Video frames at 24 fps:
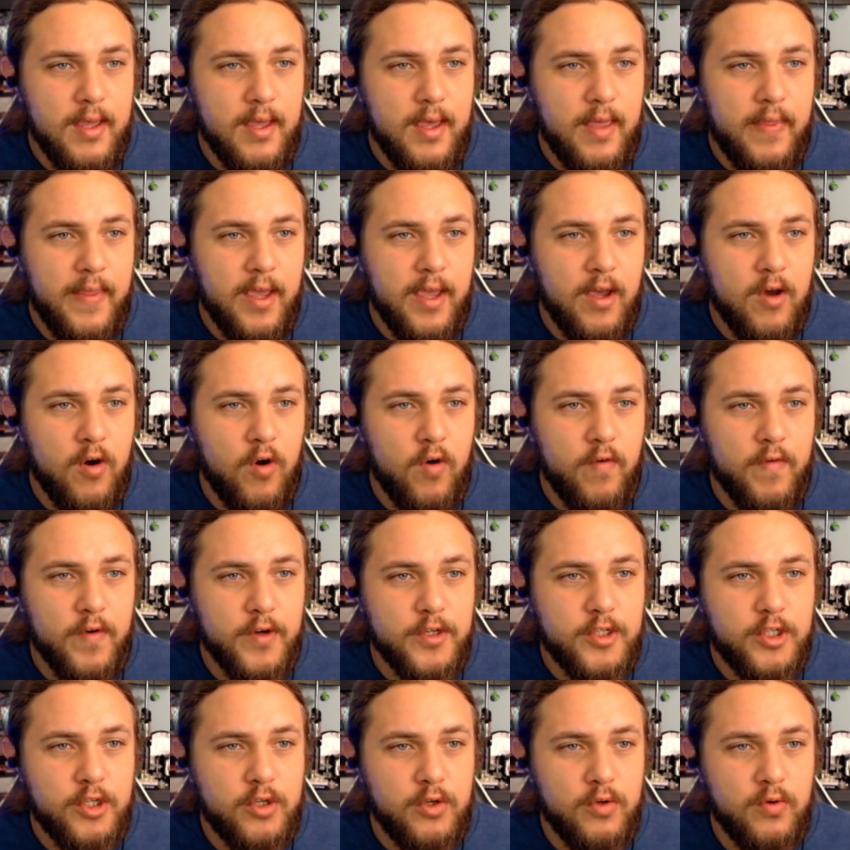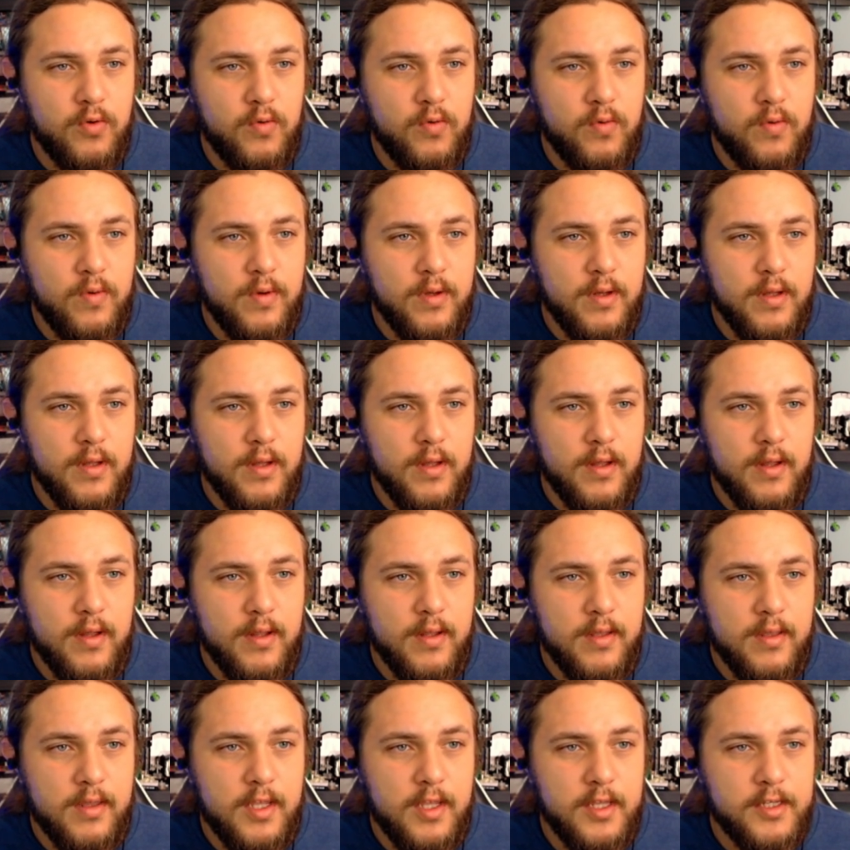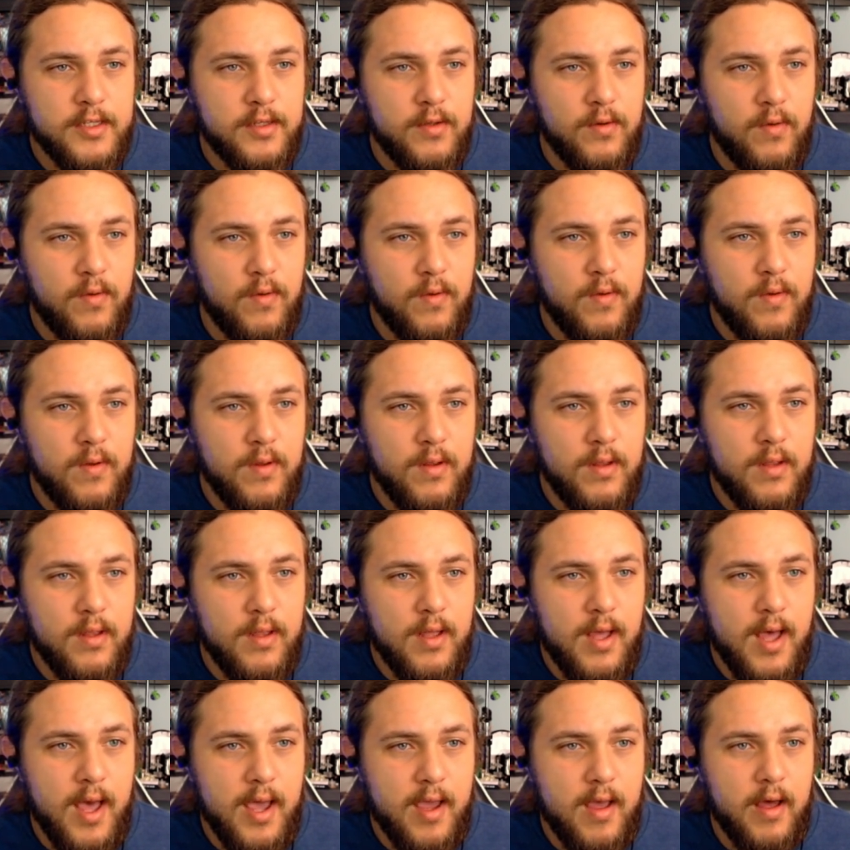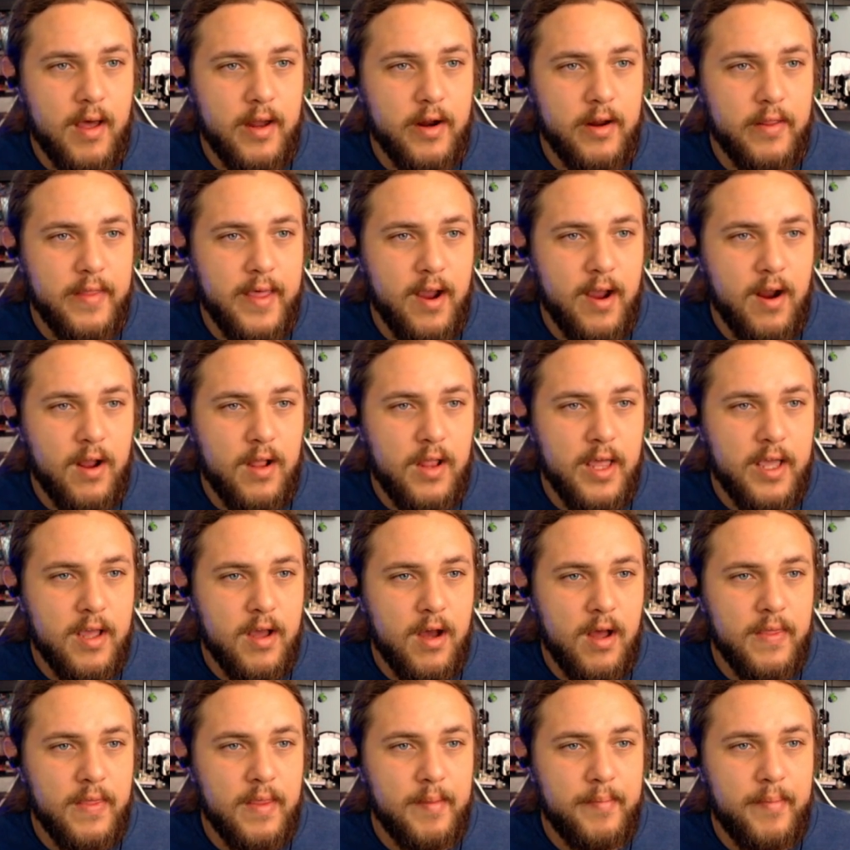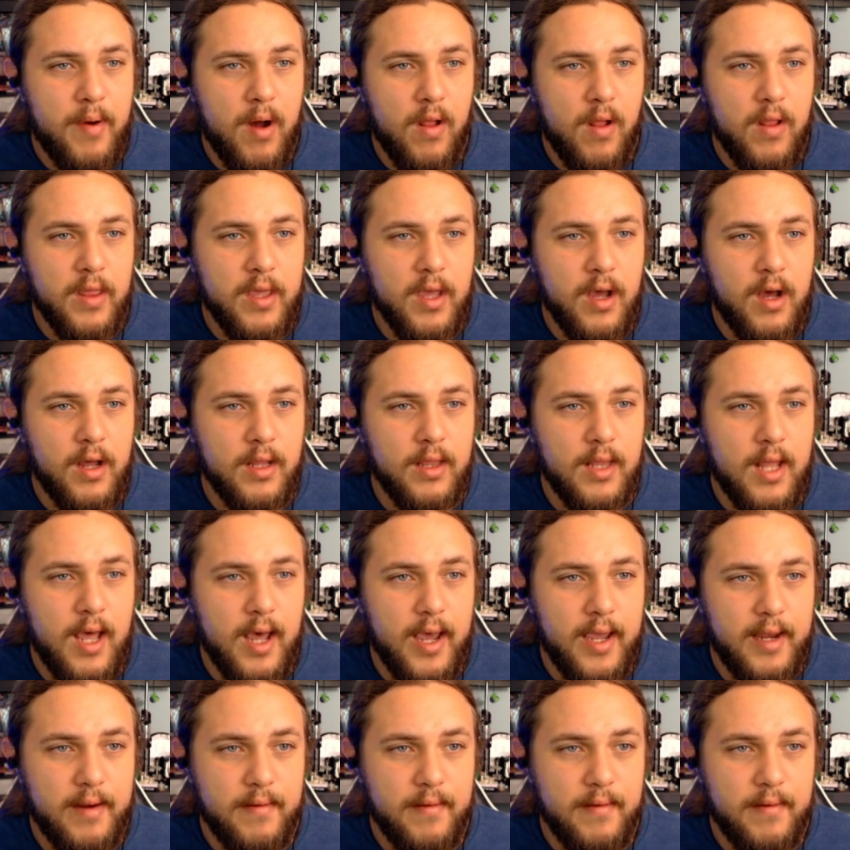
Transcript: and then go over to this little icon there, click on the polygon line.